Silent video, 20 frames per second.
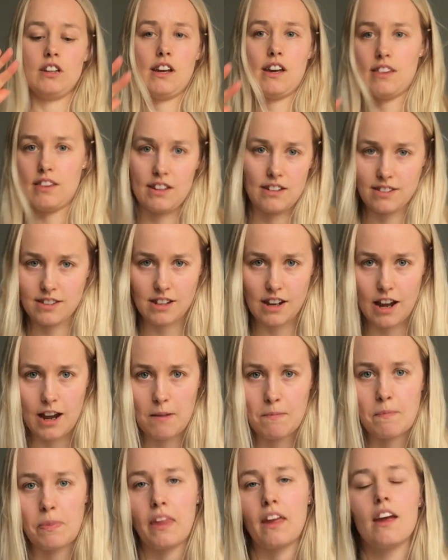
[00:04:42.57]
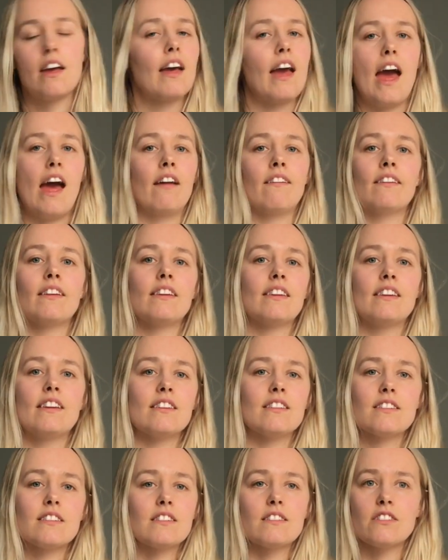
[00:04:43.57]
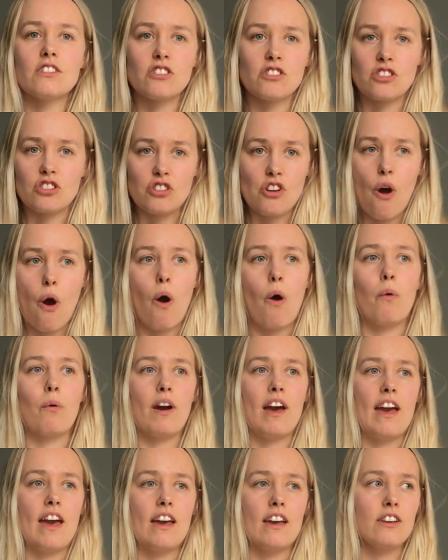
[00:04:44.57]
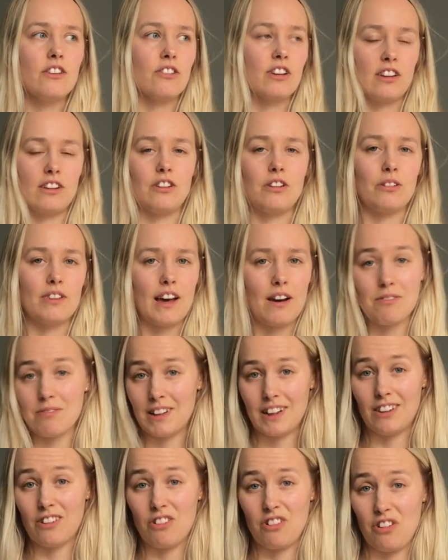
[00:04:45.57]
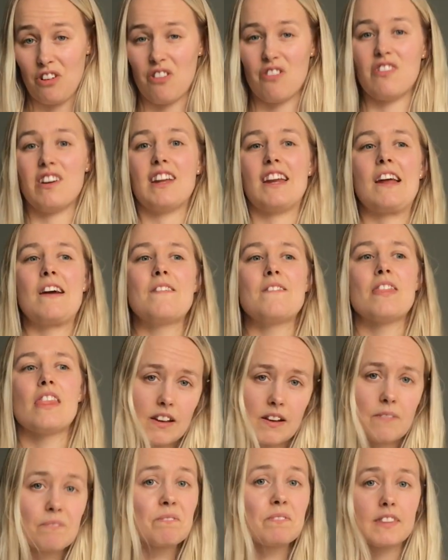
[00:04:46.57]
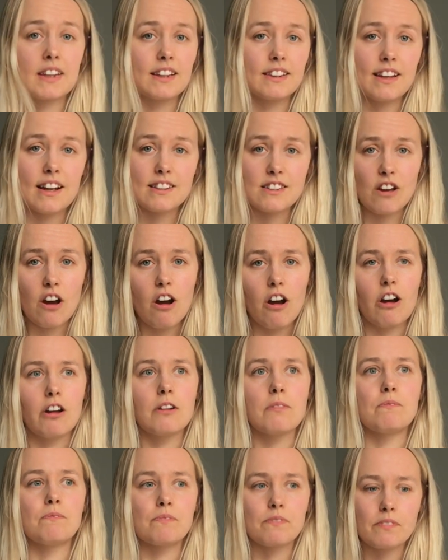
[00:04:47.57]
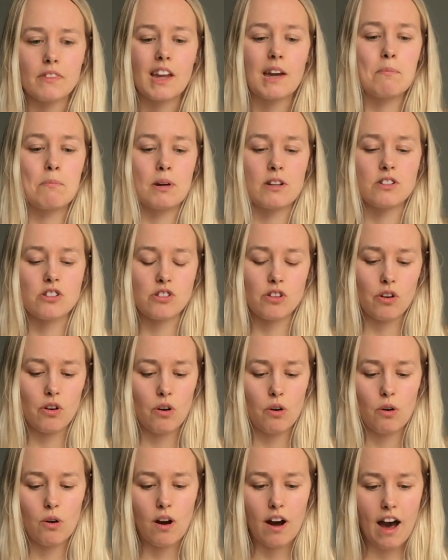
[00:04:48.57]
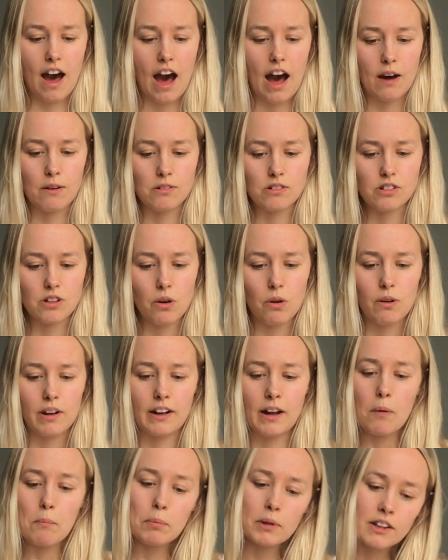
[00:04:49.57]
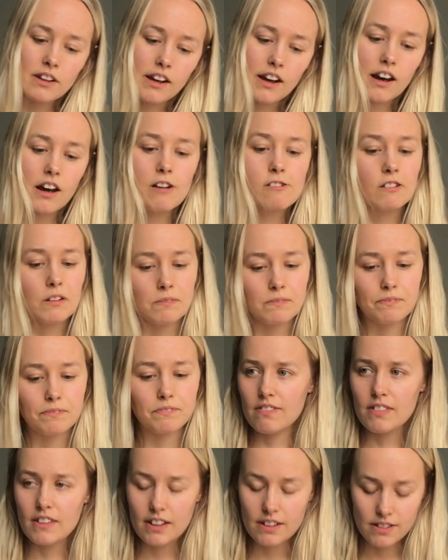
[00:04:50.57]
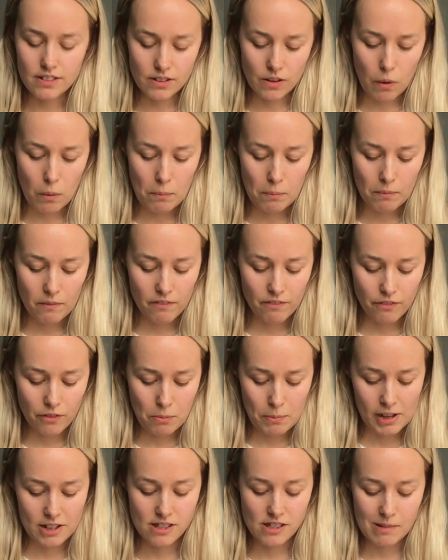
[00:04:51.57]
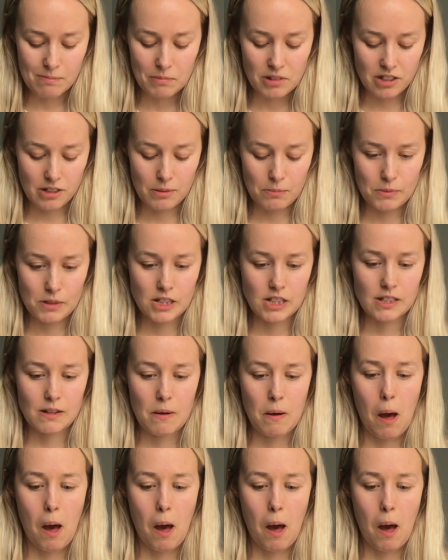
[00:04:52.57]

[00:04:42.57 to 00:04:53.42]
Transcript: this time, and there's just no way you can do that with long COVID. That's hard. But so I was going up and down. So for my symptoms,